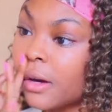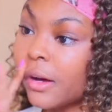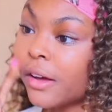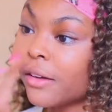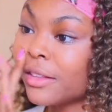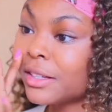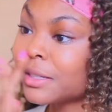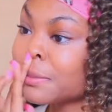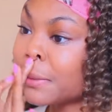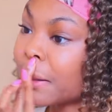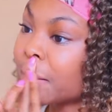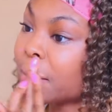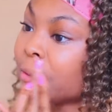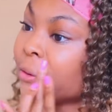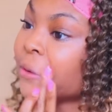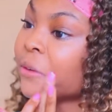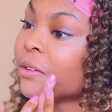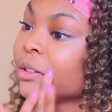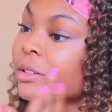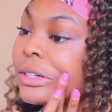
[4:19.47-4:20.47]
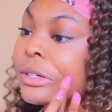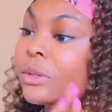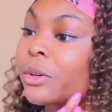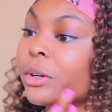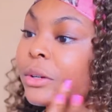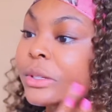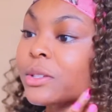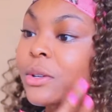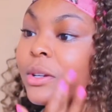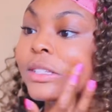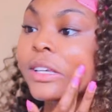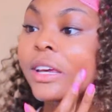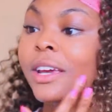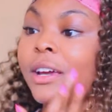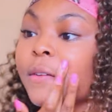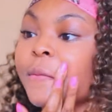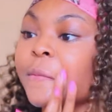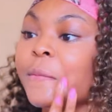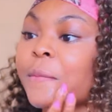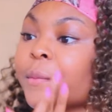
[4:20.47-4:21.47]
This makeup tutorial is going to take
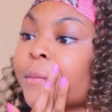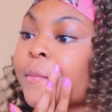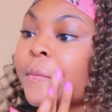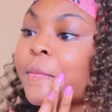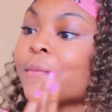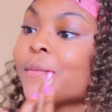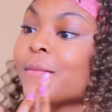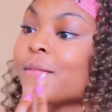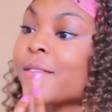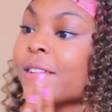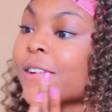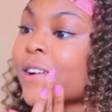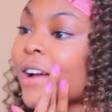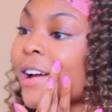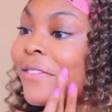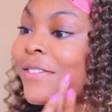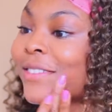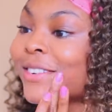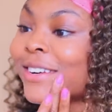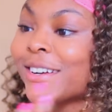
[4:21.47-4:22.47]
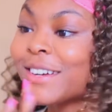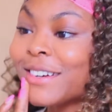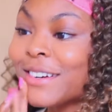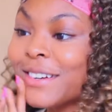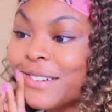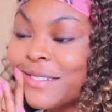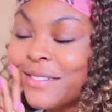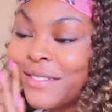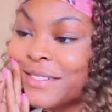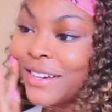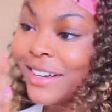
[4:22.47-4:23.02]
forever